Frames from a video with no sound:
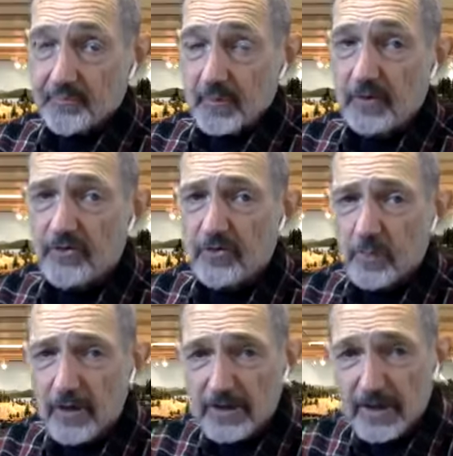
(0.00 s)
This is
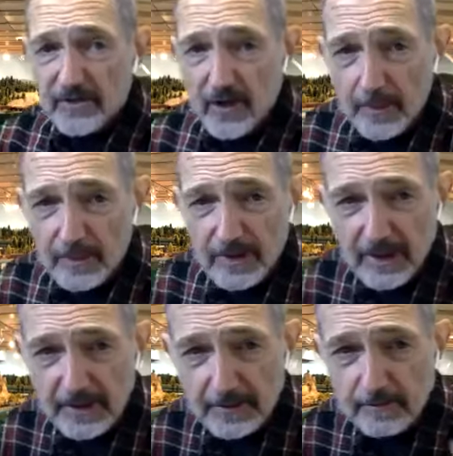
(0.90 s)
where it gets
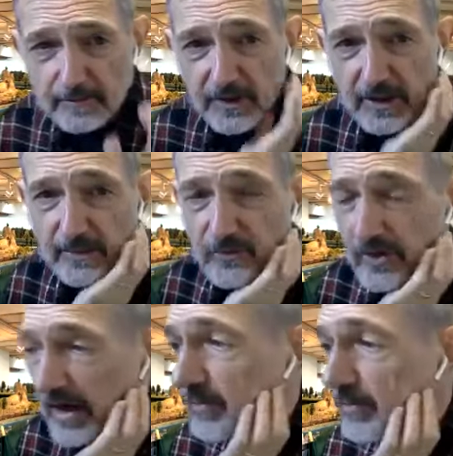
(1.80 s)
complicated to keep track of